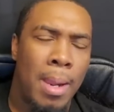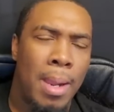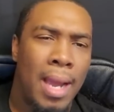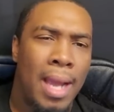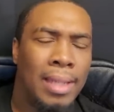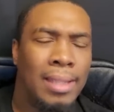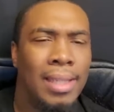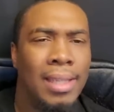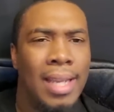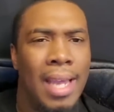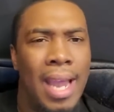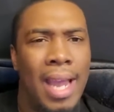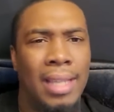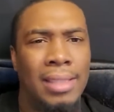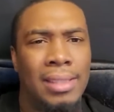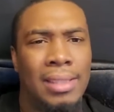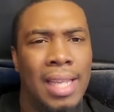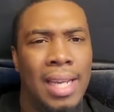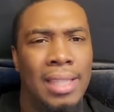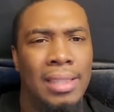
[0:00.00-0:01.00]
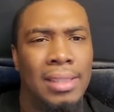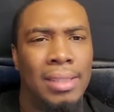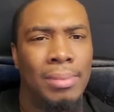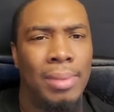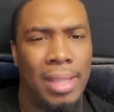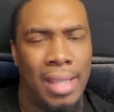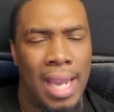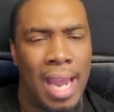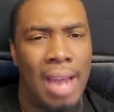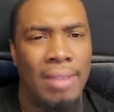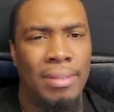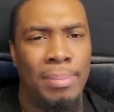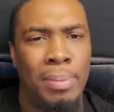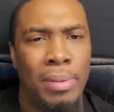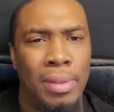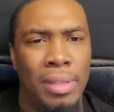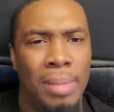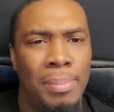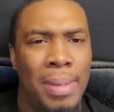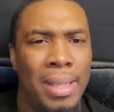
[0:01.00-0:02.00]
at the gas station, when Calvin
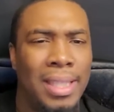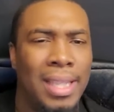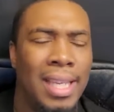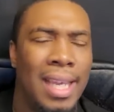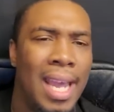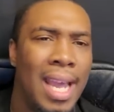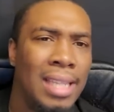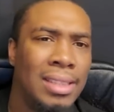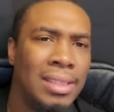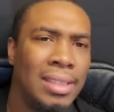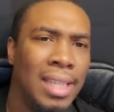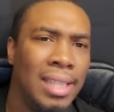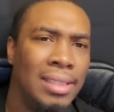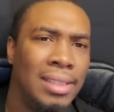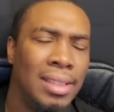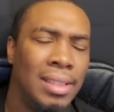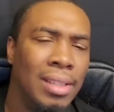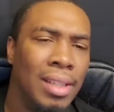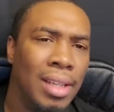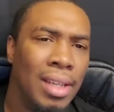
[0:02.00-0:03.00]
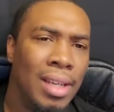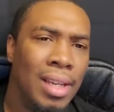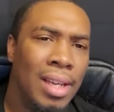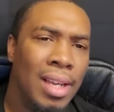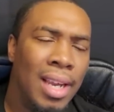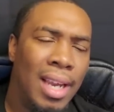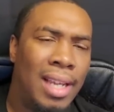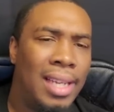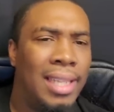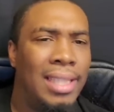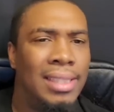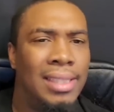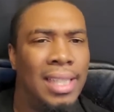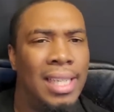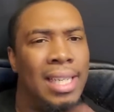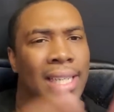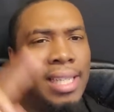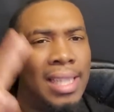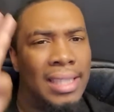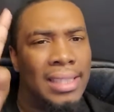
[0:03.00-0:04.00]
pulled up at the gas station and he
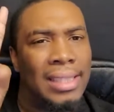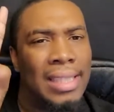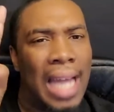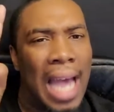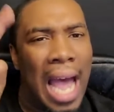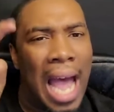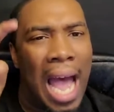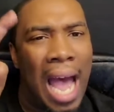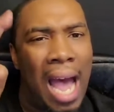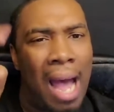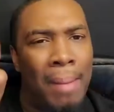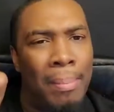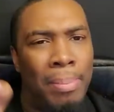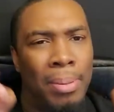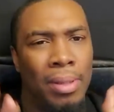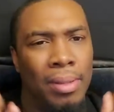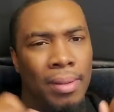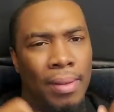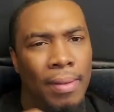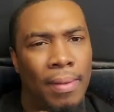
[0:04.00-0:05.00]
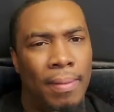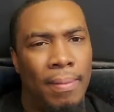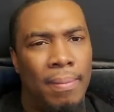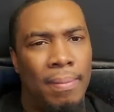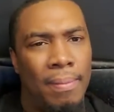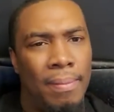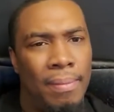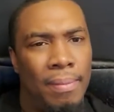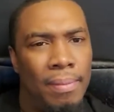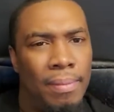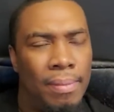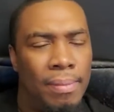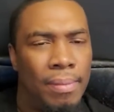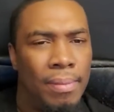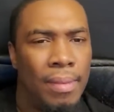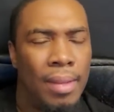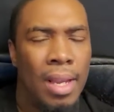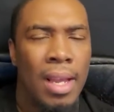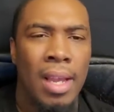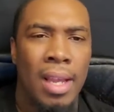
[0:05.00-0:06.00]
seen this op,
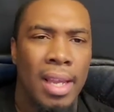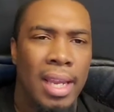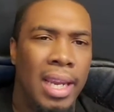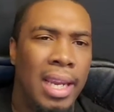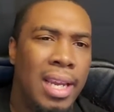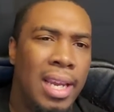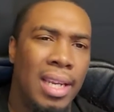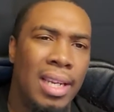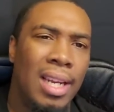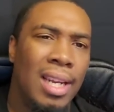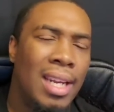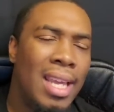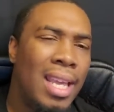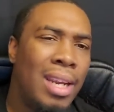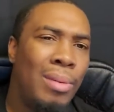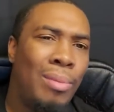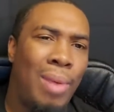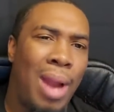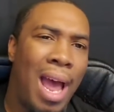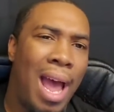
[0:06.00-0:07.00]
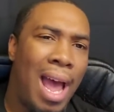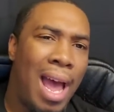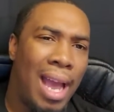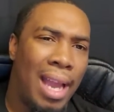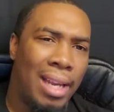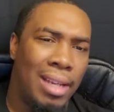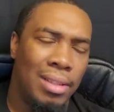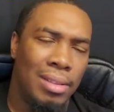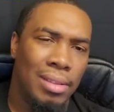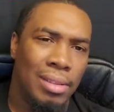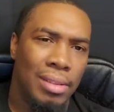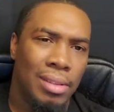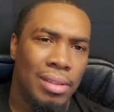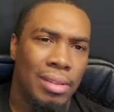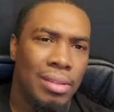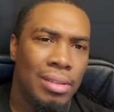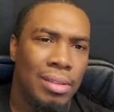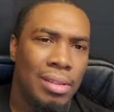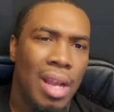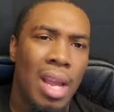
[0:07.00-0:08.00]
he could have let it ride.
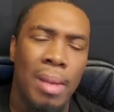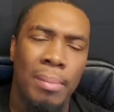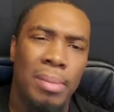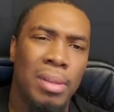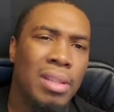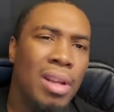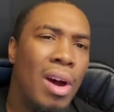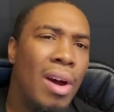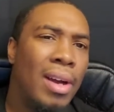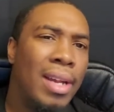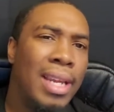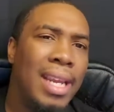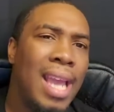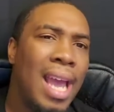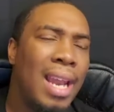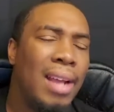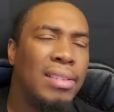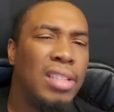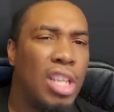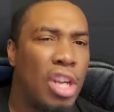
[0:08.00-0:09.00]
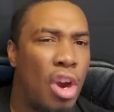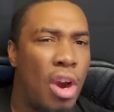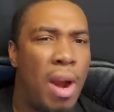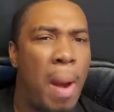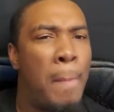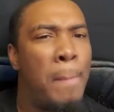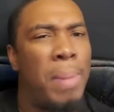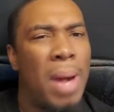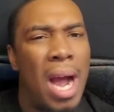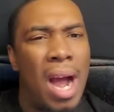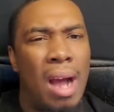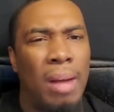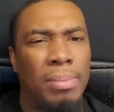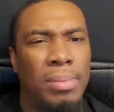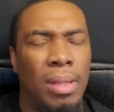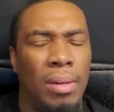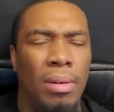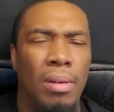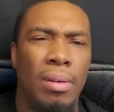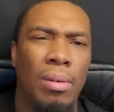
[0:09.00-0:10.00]
But no, he got out the car and bombed
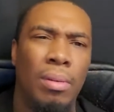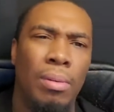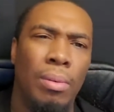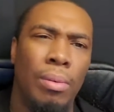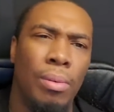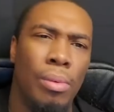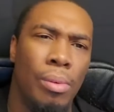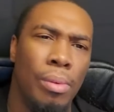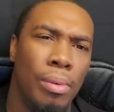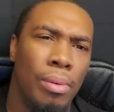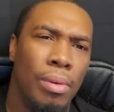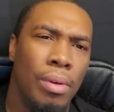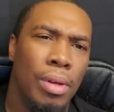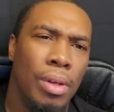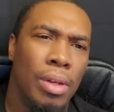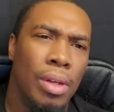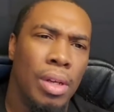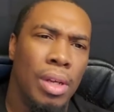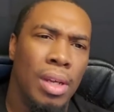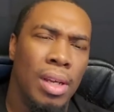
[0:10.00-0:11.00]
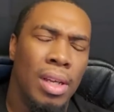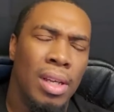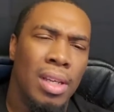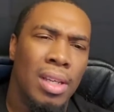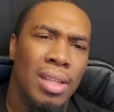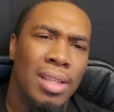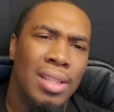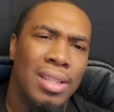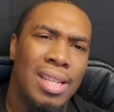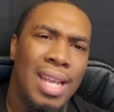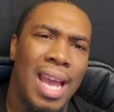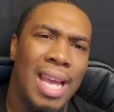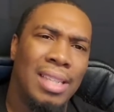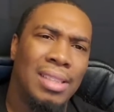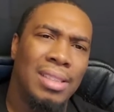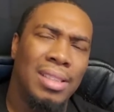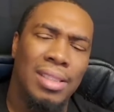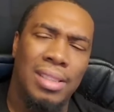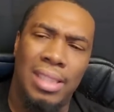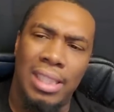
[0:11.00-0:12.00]
the,
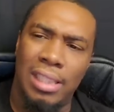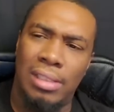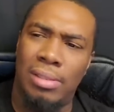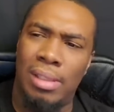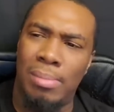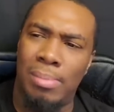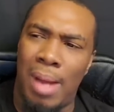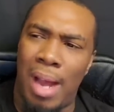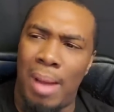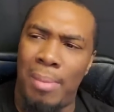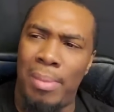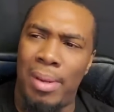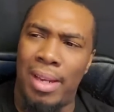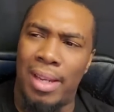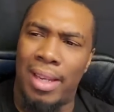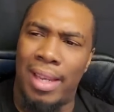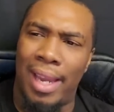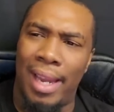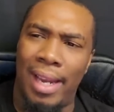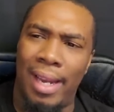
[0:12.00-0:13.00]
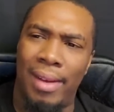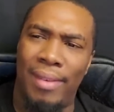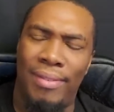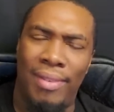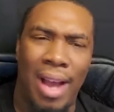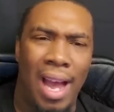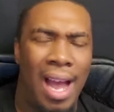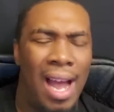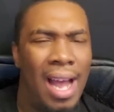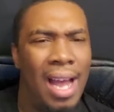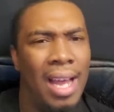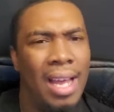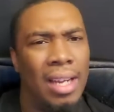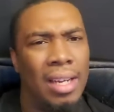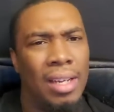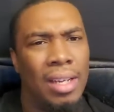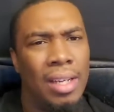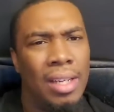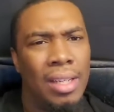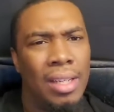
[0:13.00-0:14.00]
this remind me of King Von.